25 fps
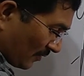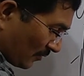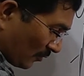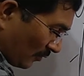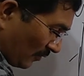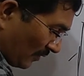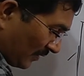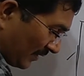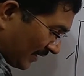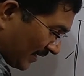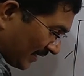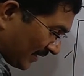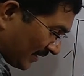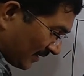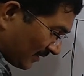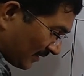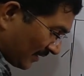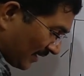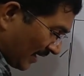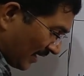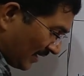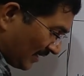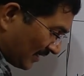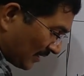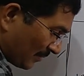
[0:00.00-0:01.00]
So we'll get
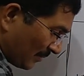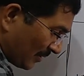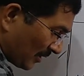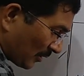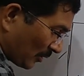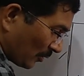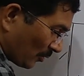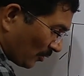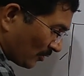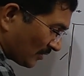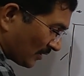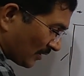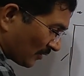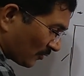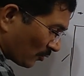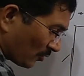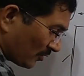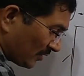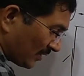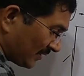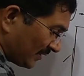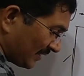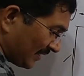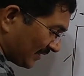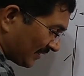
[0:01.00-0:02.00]
it a little bit closer
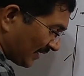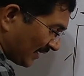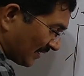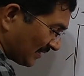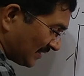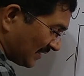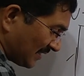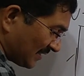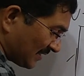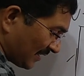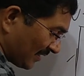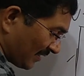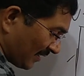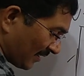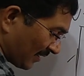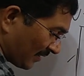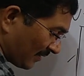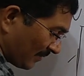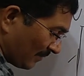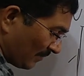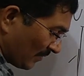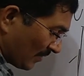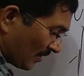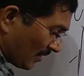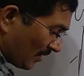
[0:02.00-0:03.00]
so that they touch each
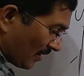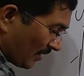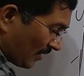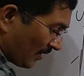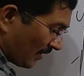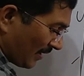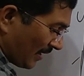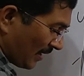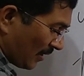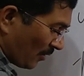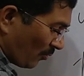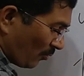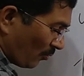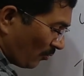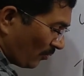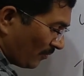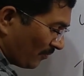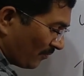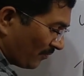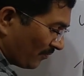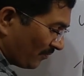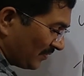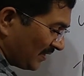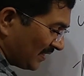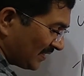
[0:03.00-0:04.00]
other. Now
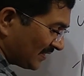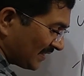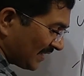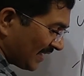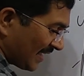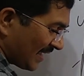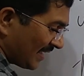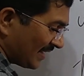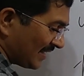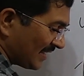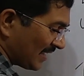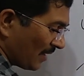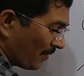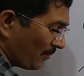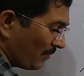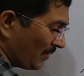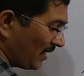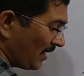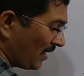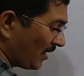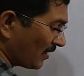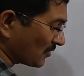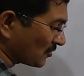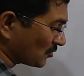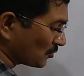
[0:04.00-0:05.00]
this area
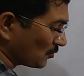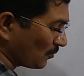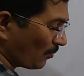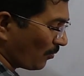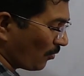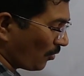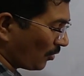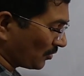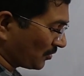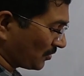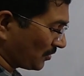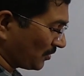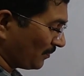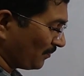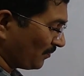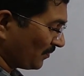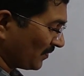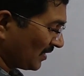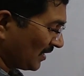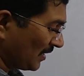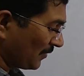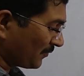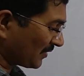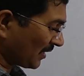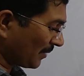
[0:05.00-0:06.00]
belongs to both.
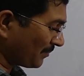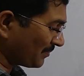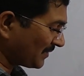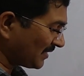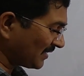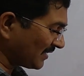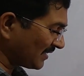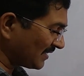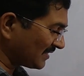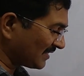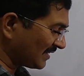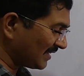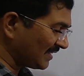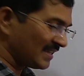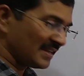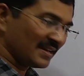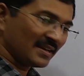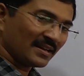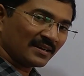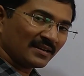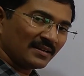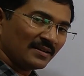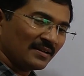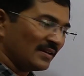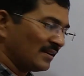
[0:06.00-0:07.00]
If something is
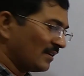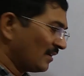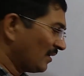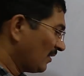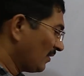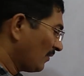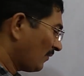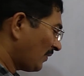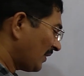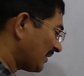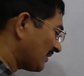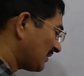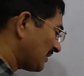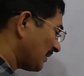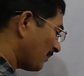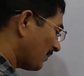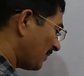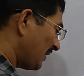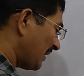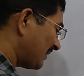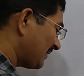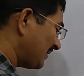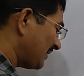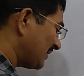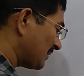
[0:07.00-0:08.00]
here, for
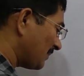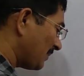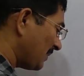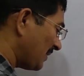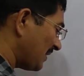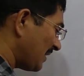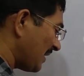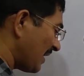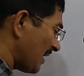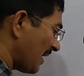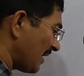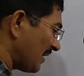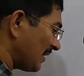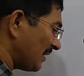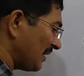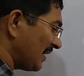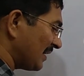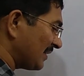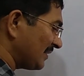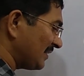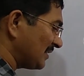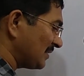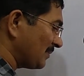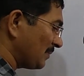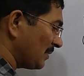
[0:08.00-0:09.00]
example, let this be A and
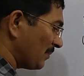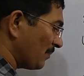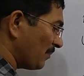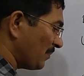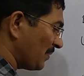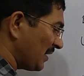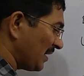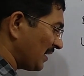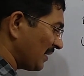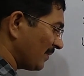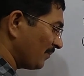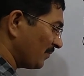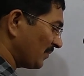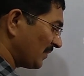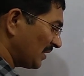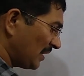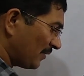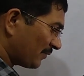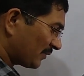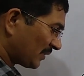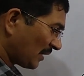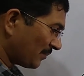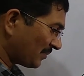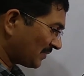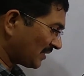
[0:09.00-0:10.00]
let this be B.
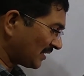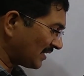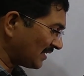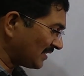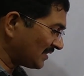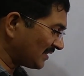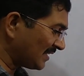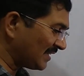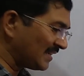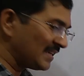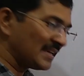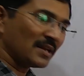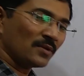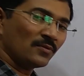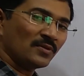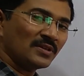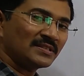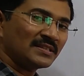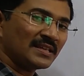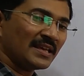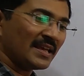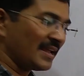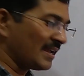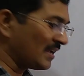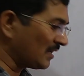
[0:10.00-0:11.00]
If something is here, we
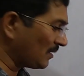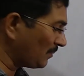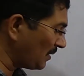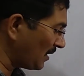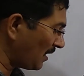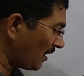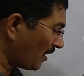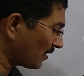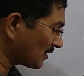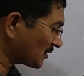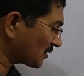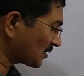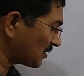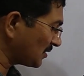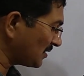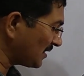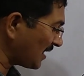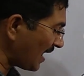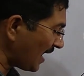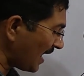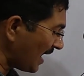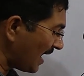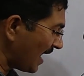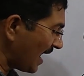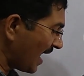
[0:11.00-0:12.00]
say it belongs to
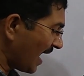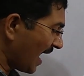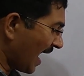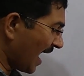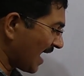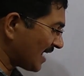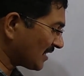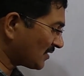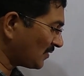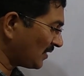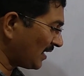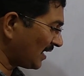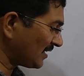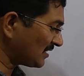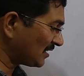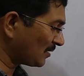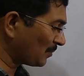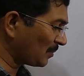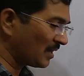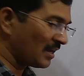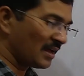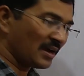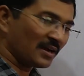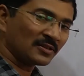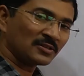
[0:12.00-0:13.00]
A as well as
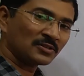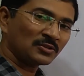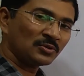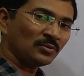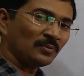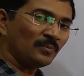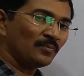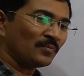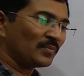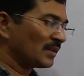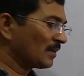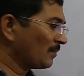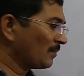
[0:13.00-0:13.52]
it belongs to